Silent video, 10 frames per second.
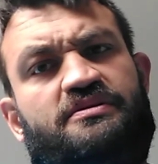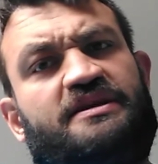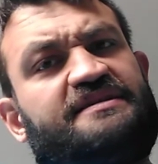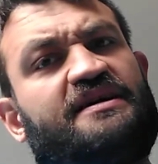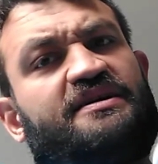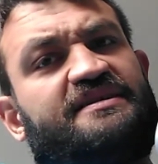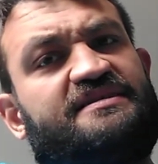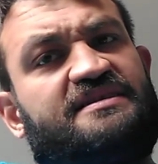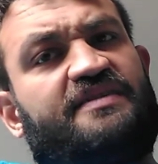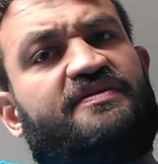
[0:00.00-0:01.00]
They had a
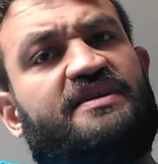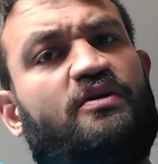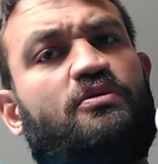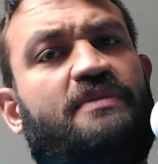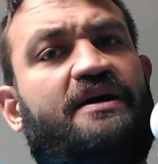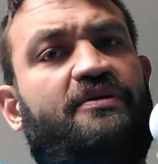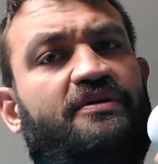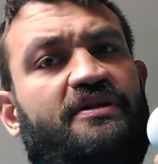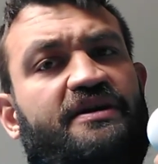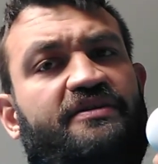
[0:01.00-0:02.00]
seven hour battery
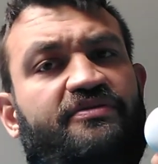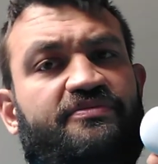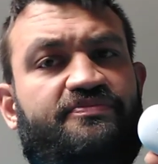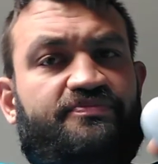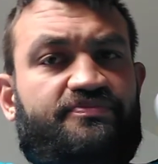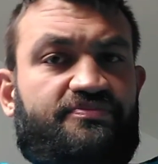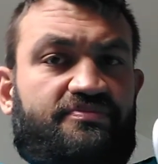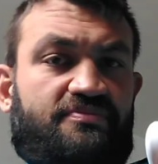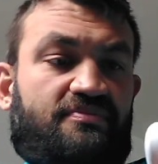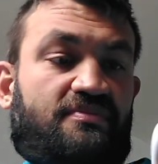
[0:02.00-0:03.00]
life.
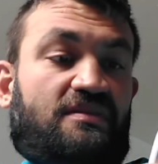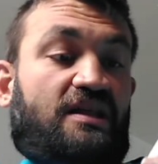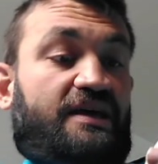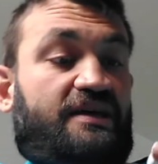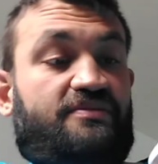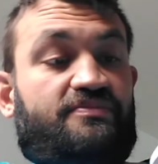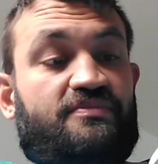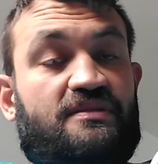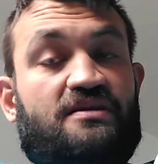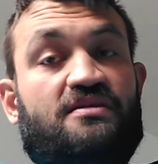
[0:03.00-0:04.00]
Like
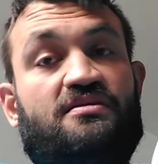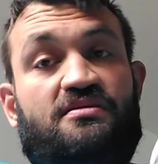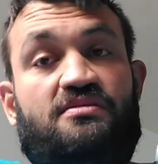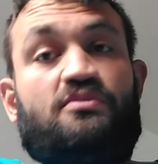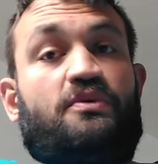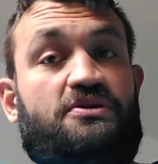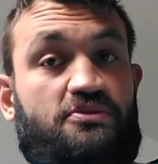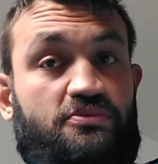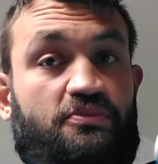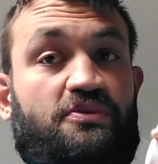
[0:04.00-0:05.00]
when
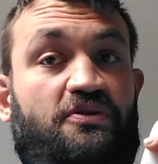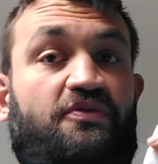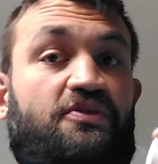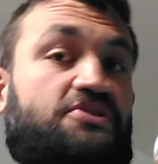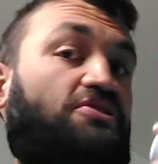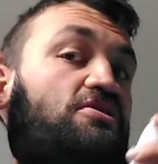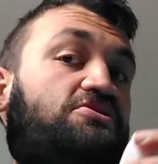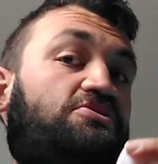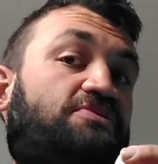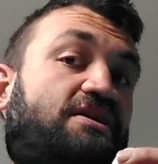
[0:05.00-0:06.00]
you when they're fully charged
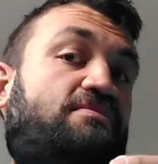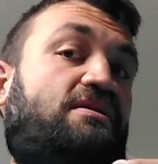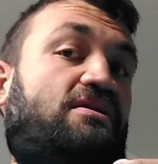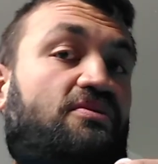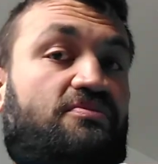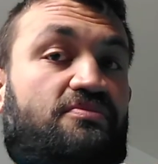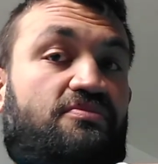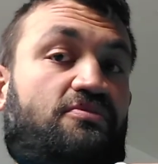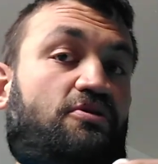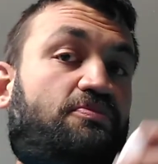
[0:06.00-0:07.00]
and you take them out
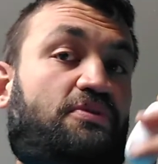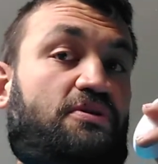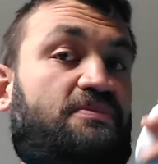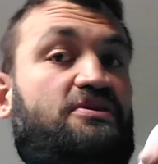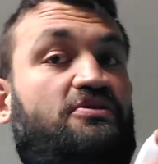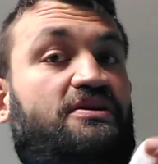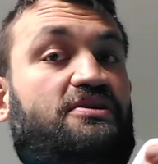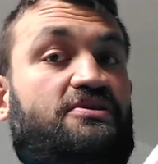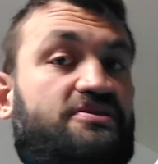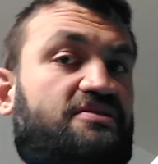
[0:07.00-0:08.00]
or put them in your
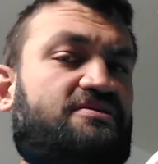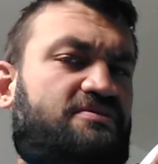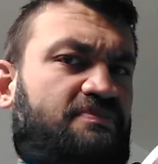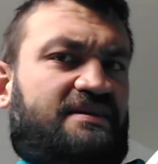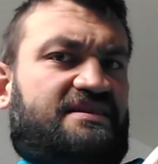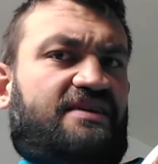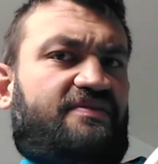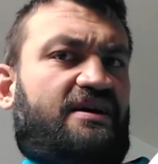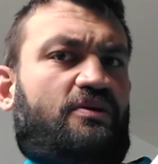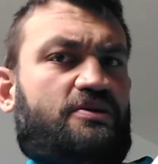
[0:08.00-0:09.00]
ears, it's about
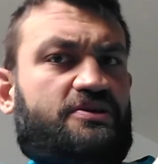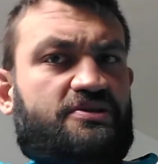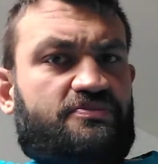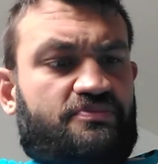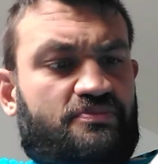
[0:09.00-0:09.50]
seven hours.